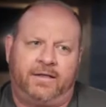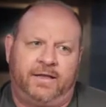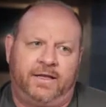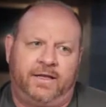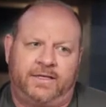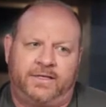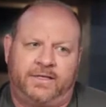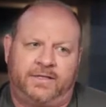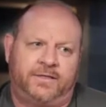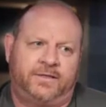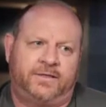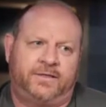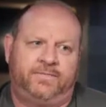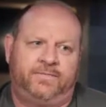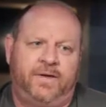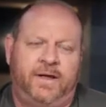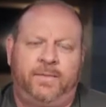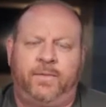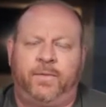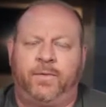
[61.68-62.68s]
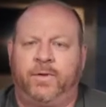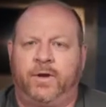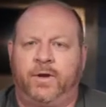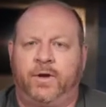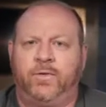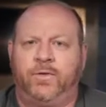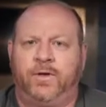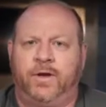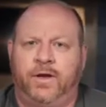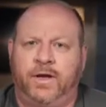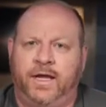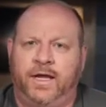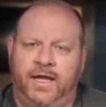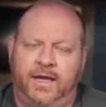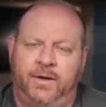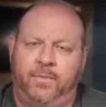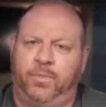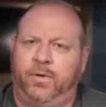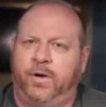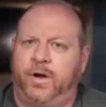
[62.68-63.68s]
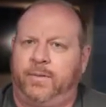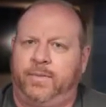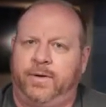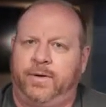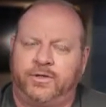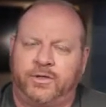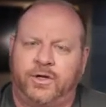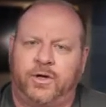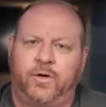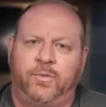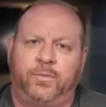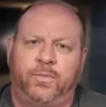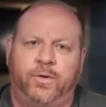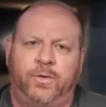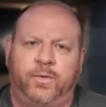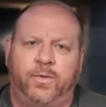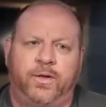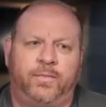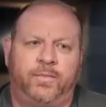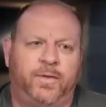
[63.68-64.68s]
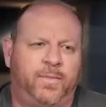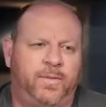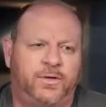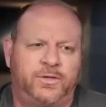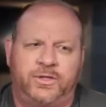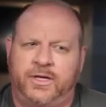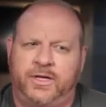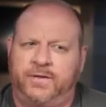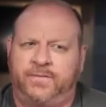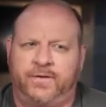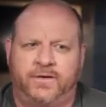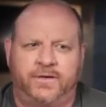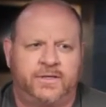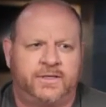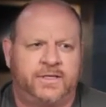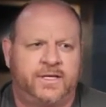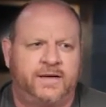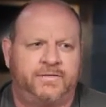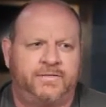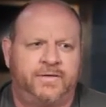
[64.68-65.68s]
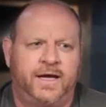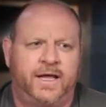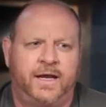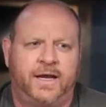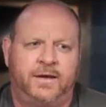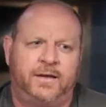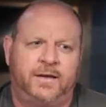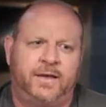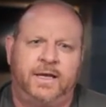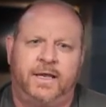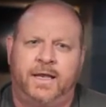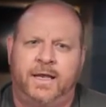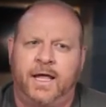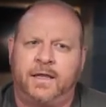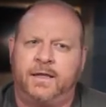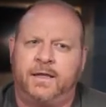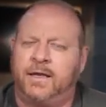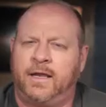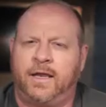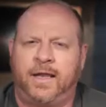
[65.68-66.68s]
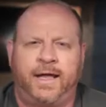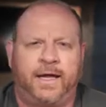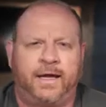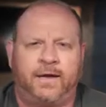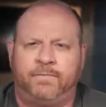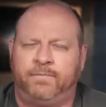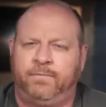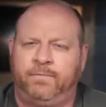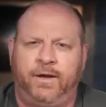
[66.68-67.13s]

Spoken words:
this family reunion, he had brought a bunch of homebrew with him, a bunch of different stuff, kind of nothing like,